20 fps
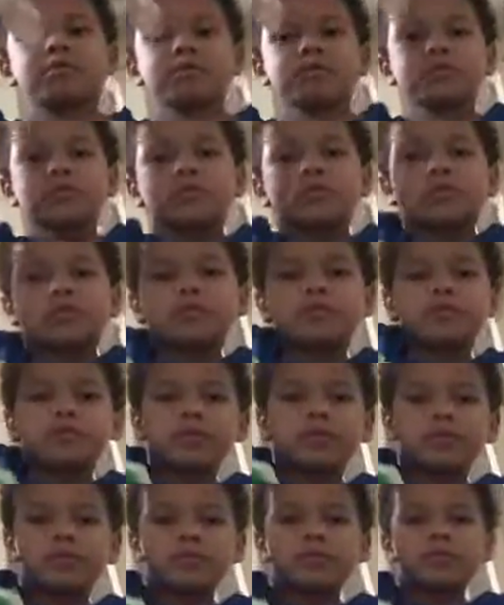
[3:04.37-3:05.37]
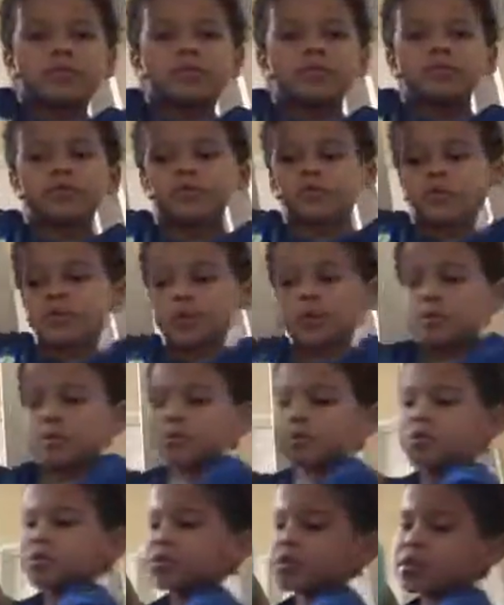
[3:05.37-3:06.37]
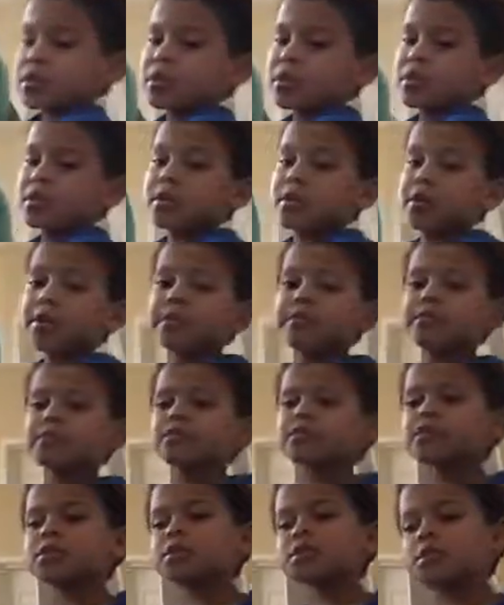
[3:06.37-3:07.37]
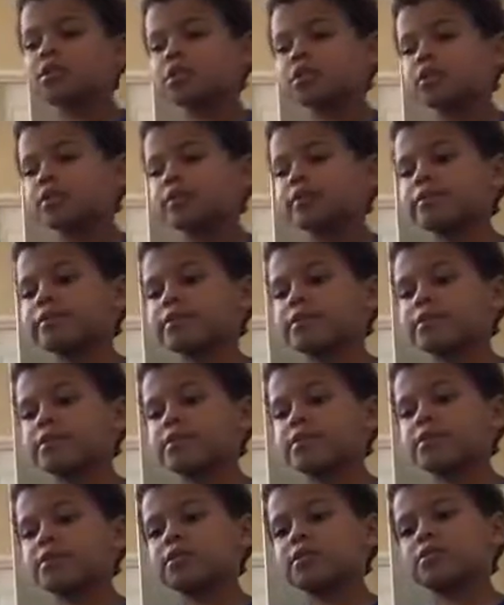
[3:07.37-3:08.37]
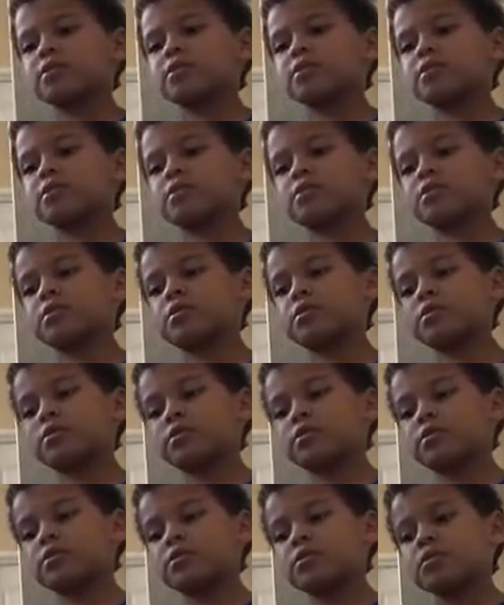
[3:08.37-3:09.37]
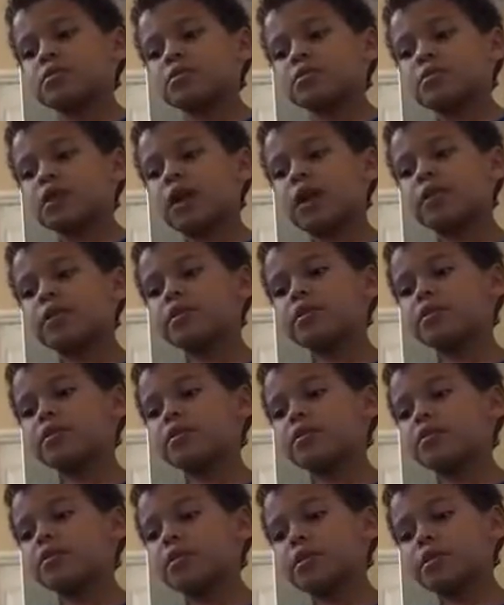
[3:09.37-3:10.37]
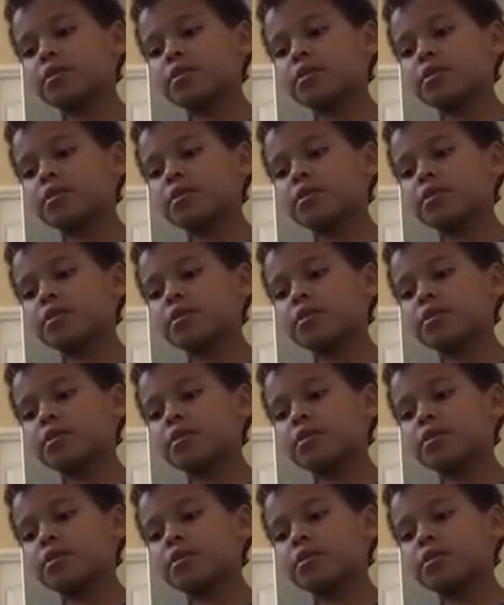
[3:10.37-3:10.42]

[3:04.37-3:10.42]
is everything of him. And if you want to take off the stick, I didn't know